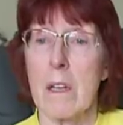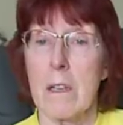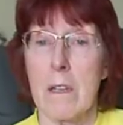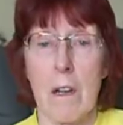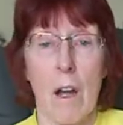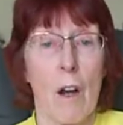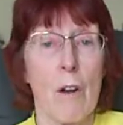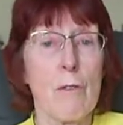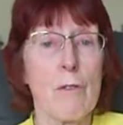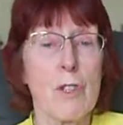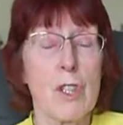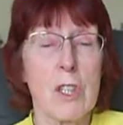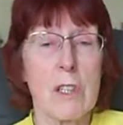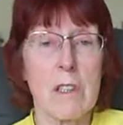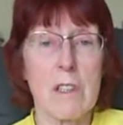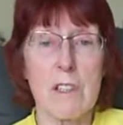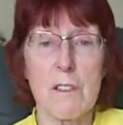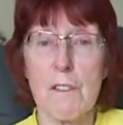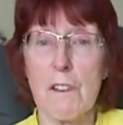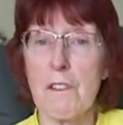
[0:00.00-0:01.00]

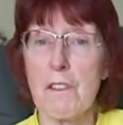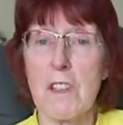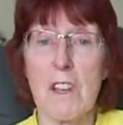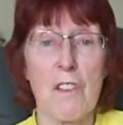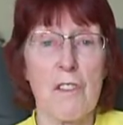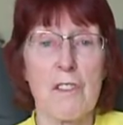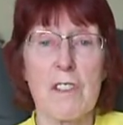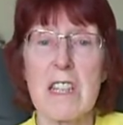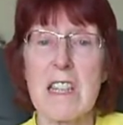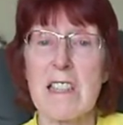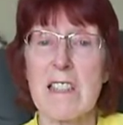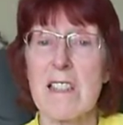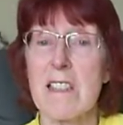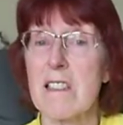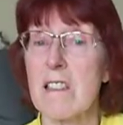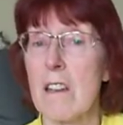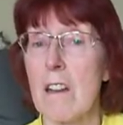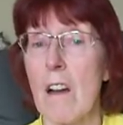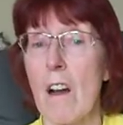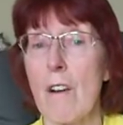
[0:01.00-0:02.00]
coaches,
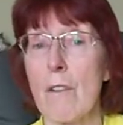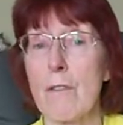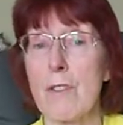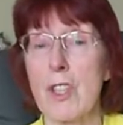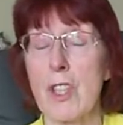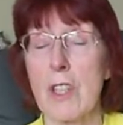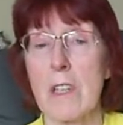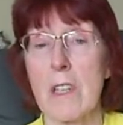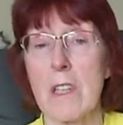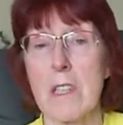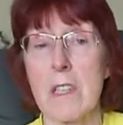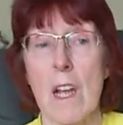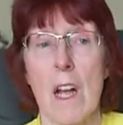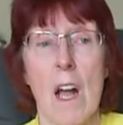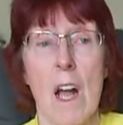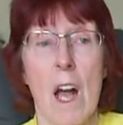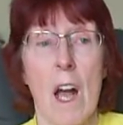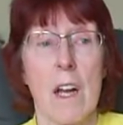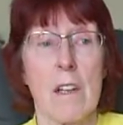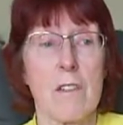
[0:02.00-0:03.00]
53-seater coaches,
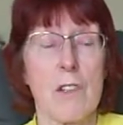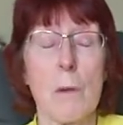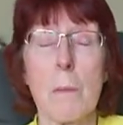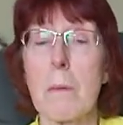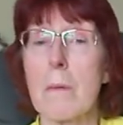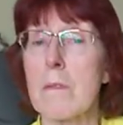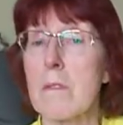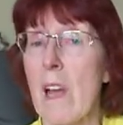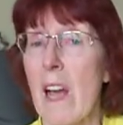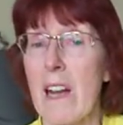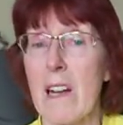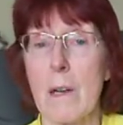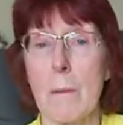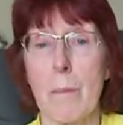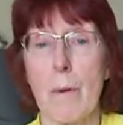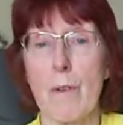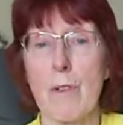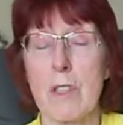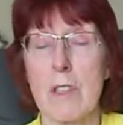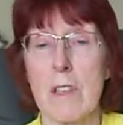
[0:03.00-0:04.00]
double-decker
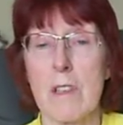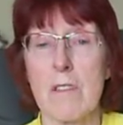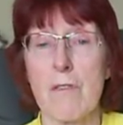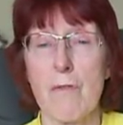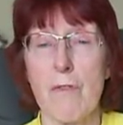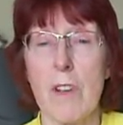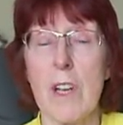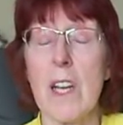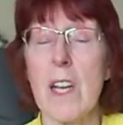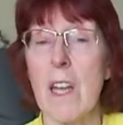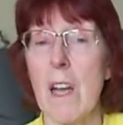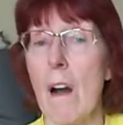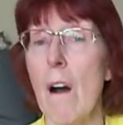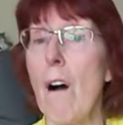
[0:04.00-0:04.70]
buses, really